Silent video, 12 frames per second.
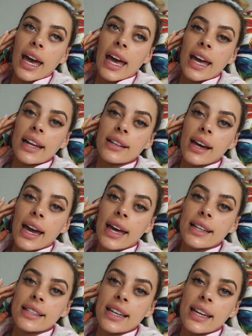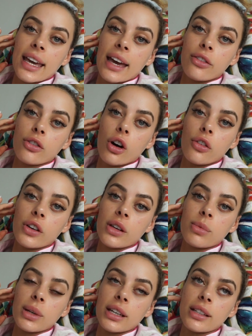And I had a decaf
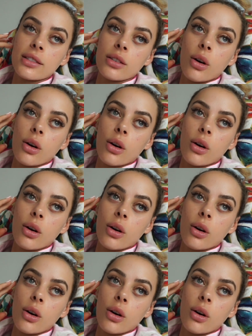coffee because,